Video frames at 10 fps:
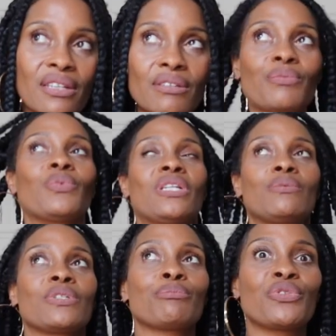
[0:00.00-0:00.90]
it when I
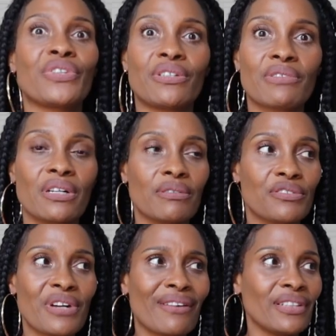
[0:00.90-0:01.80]
was moving around,
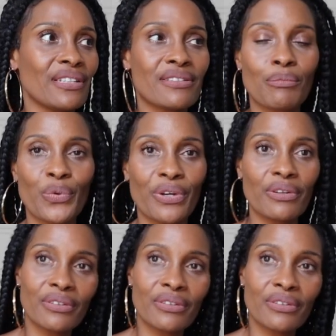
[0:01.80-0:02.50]
traveling somewhere